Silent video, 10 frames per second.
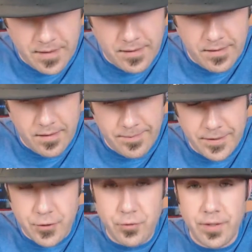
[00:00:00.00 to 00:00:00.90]
Um,
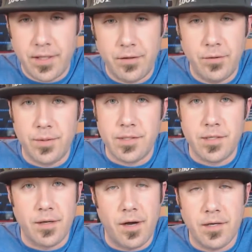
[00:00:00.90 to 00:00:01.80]
and Julian, who was
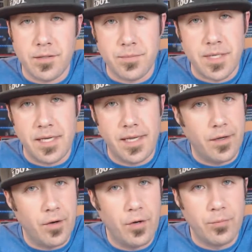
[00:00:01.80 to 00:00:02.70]
an awesome San
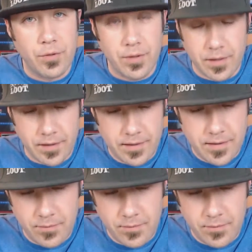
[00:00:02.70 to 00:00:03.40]
Diego home brewer,